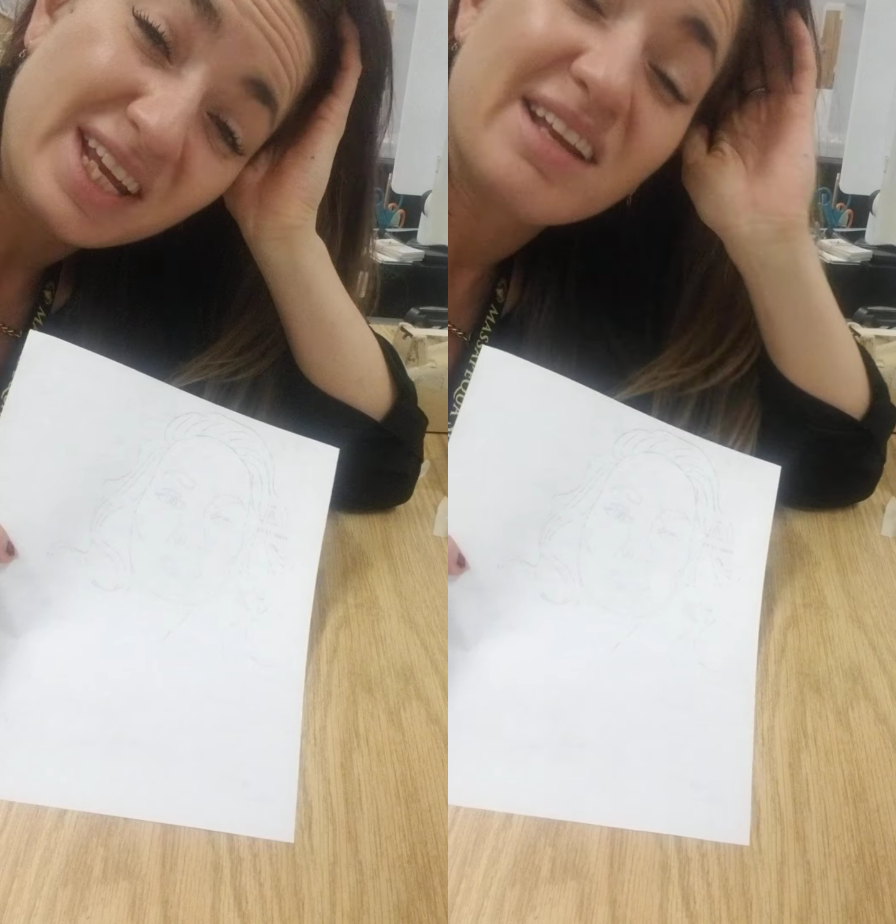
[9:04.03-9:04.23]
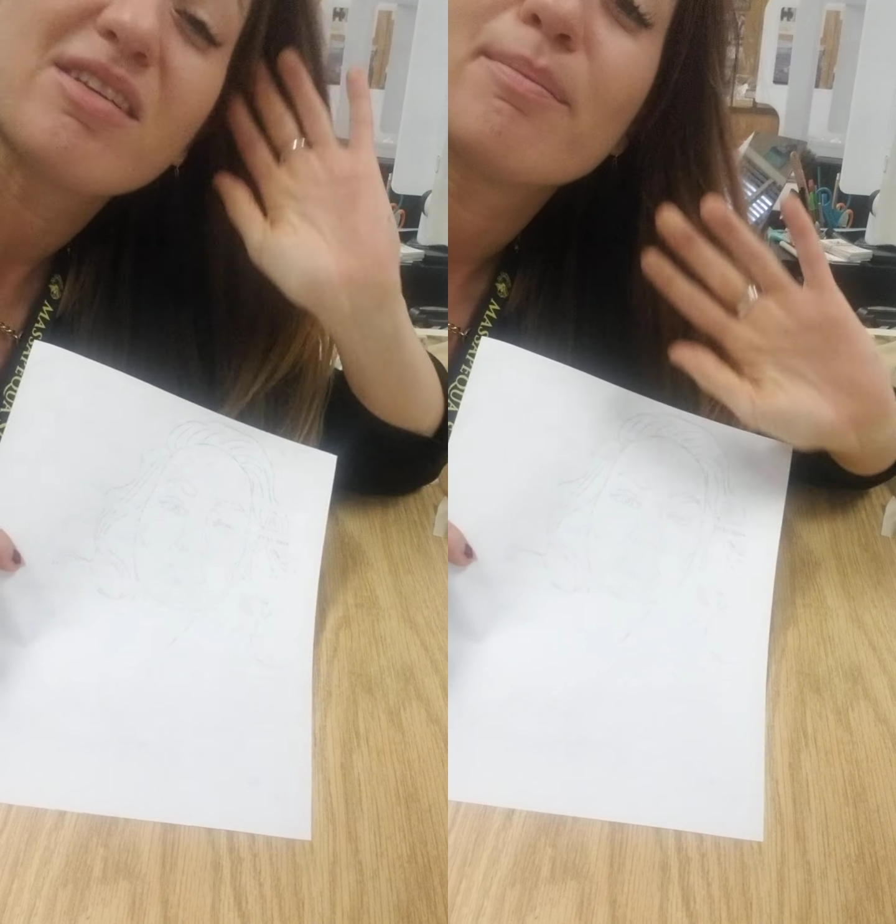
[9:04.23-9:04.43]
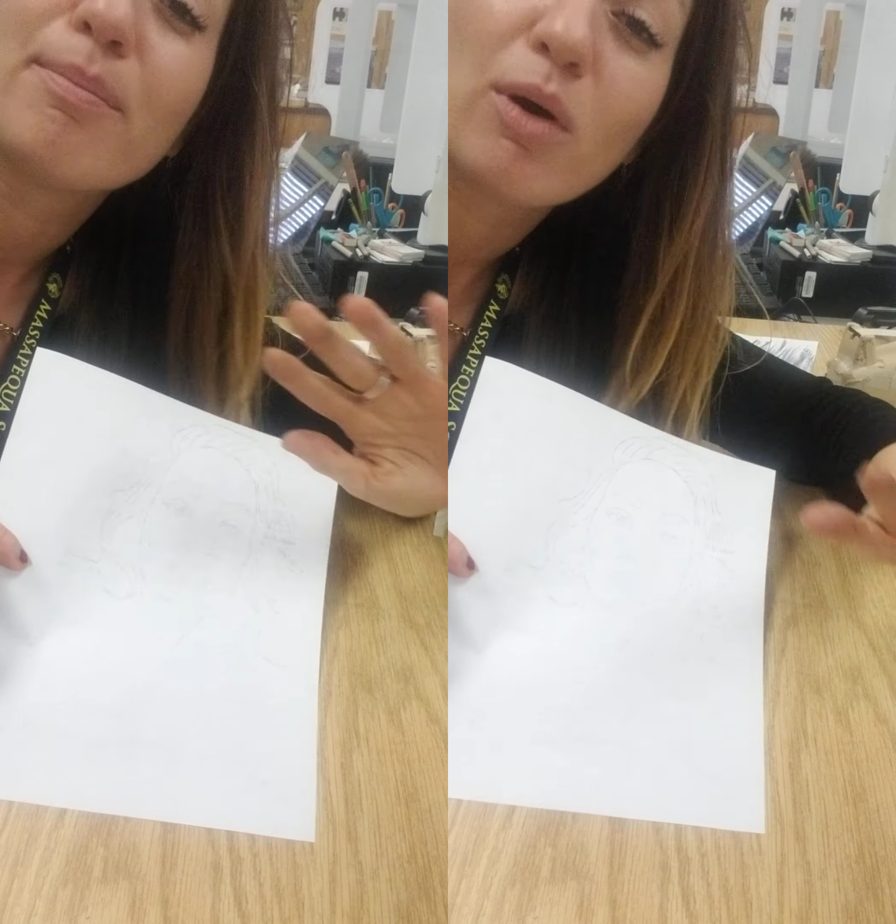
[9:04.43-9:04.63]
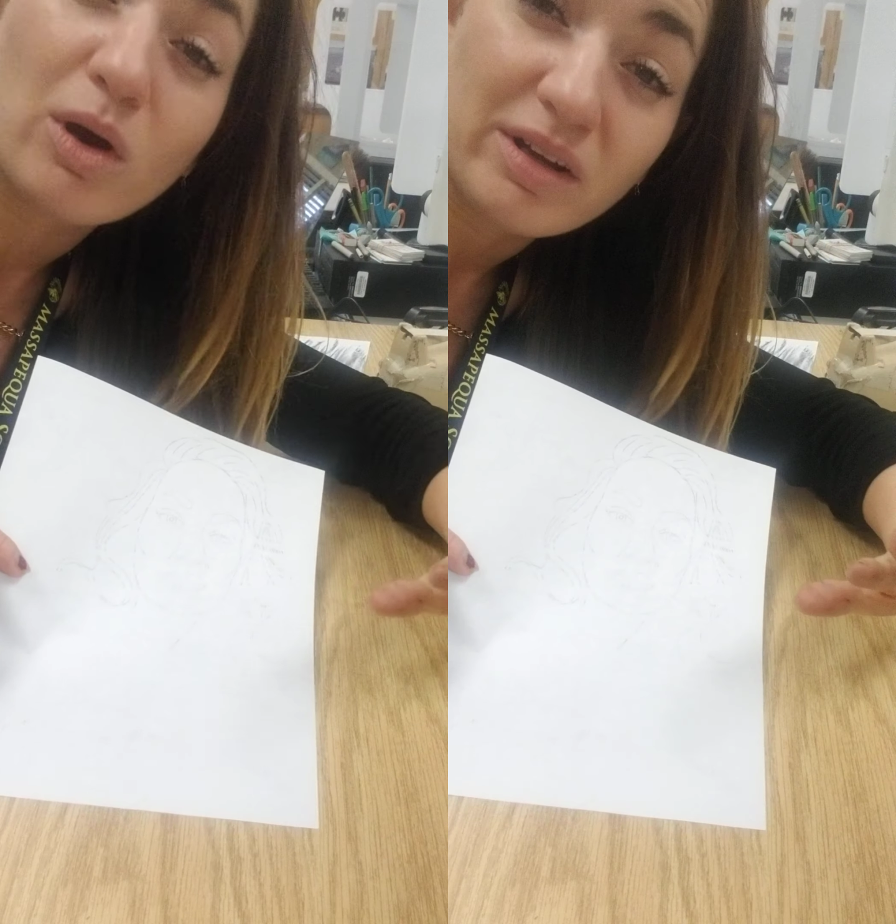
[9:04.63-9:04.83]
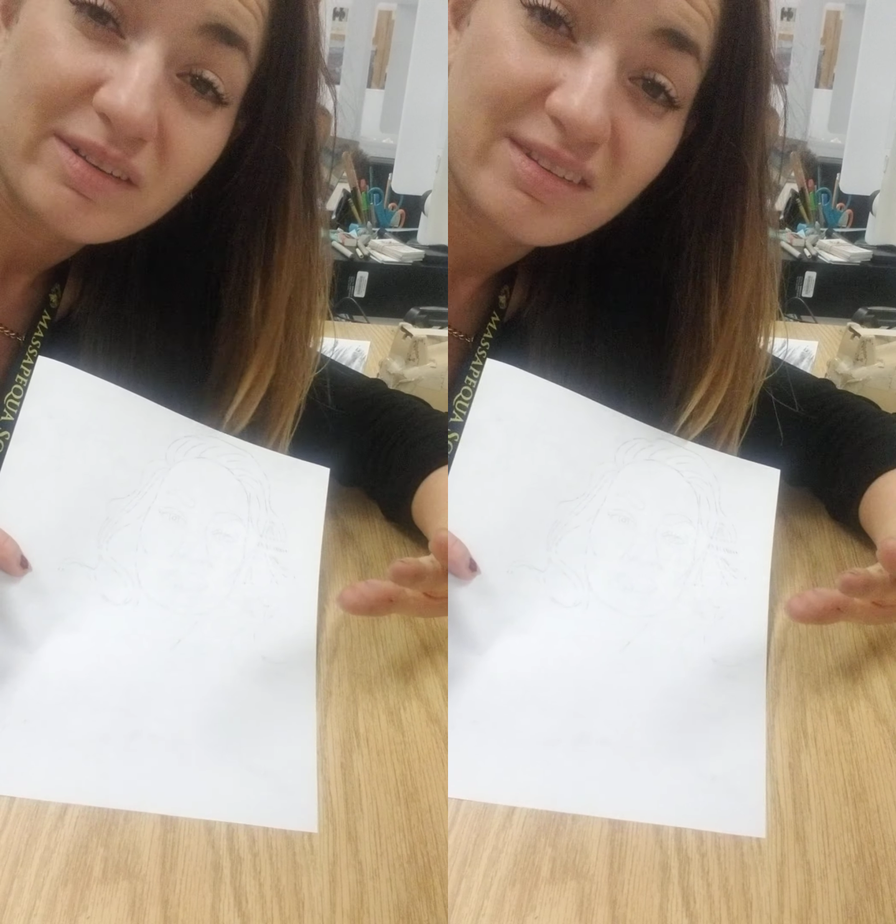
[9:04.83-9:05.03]
it's
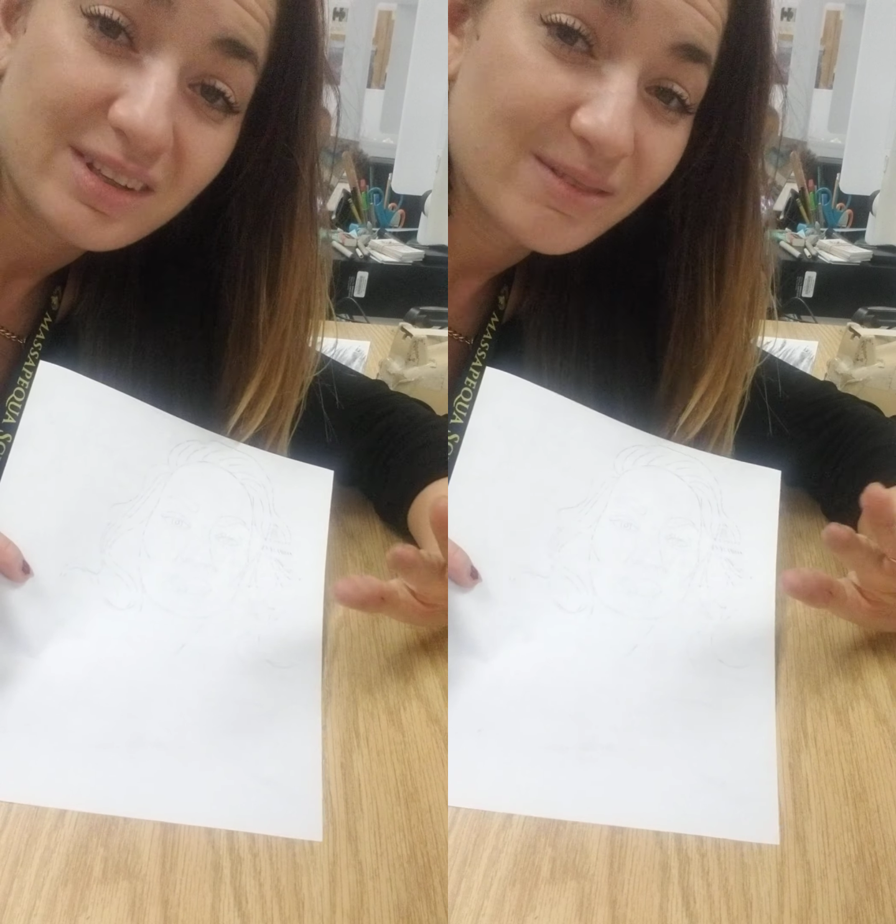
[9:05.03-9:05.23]
embossed,